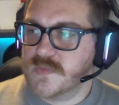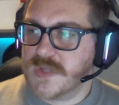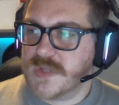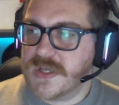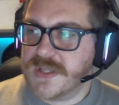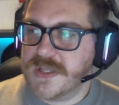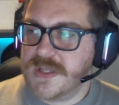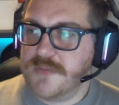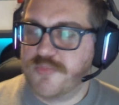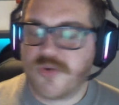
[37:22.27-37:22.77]
I
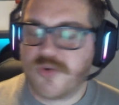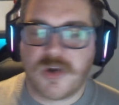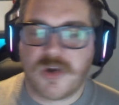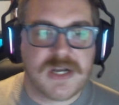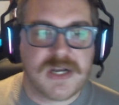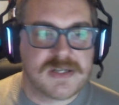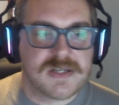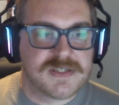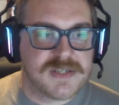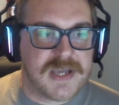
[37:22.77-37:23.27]
think
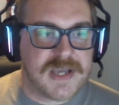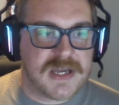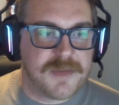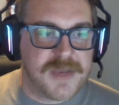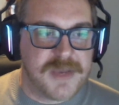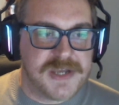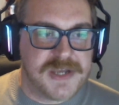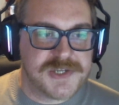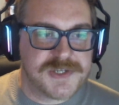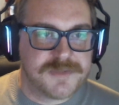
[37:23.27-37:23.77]
product
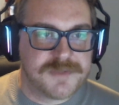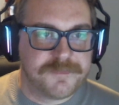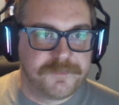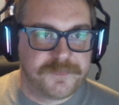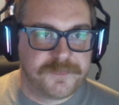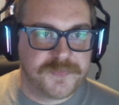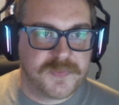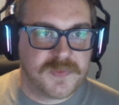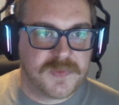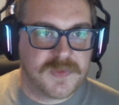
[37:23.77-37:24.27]
animation
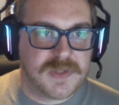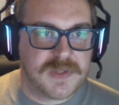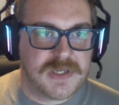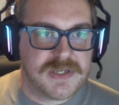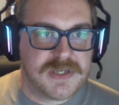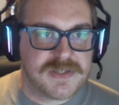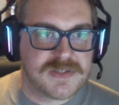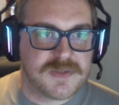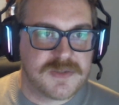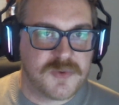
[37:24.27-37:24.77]

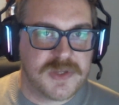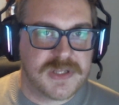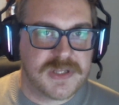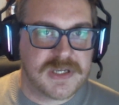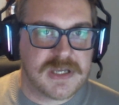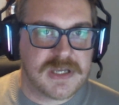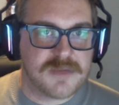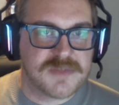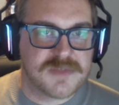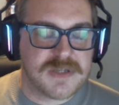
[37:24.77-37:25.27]
is the one that
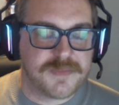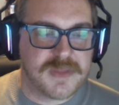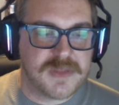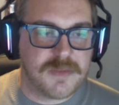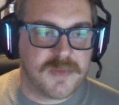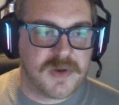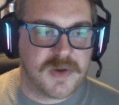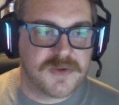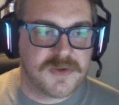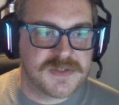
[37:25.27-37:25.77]
comes up the
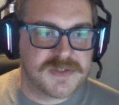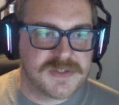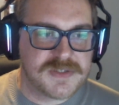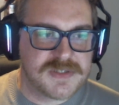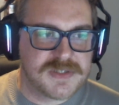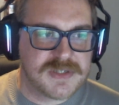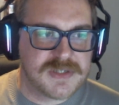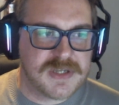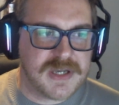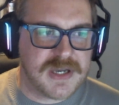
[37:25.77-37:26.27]
most.